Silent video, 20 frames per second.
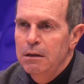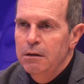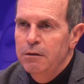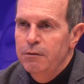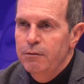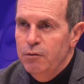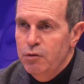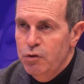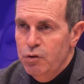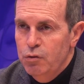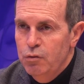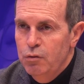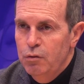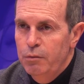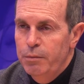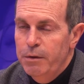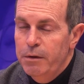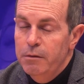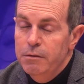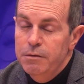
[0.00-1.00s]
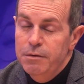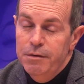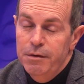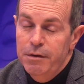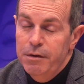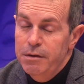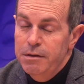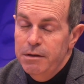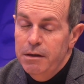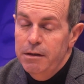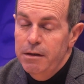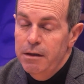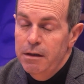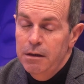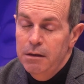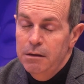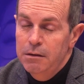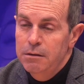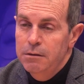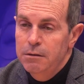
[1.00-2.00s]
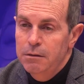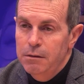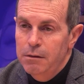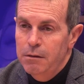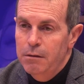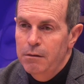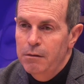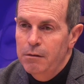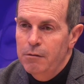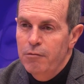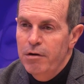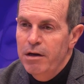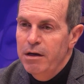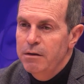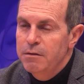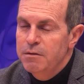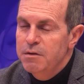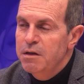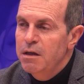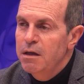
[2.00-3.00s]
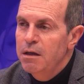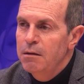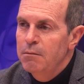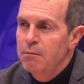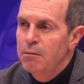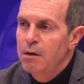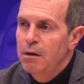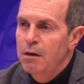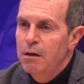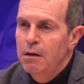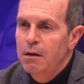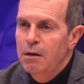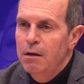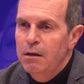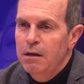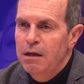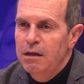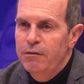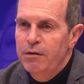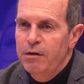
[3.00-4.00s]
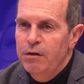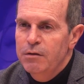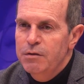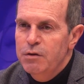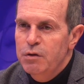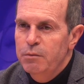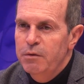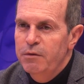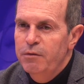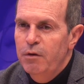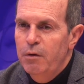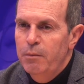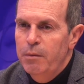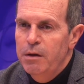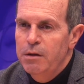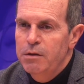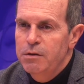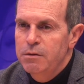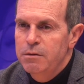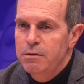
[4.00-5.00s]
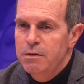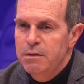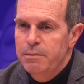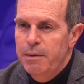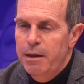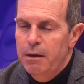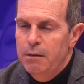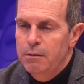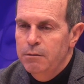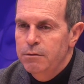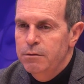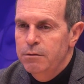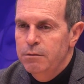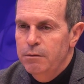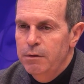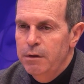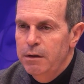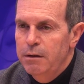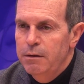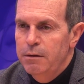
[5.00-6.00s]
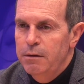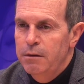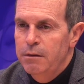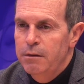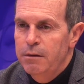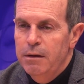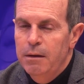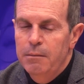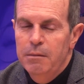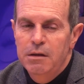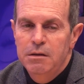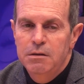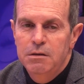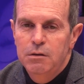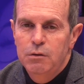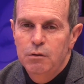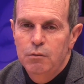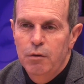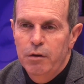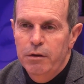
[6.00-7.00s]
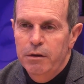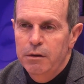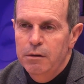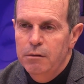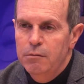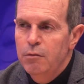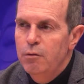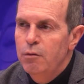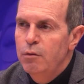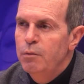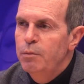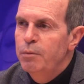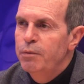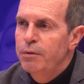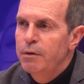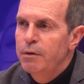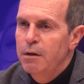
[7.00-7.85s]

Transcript: for sure, because there is at the end a grading scheme giving us some informations about the ability to work in group,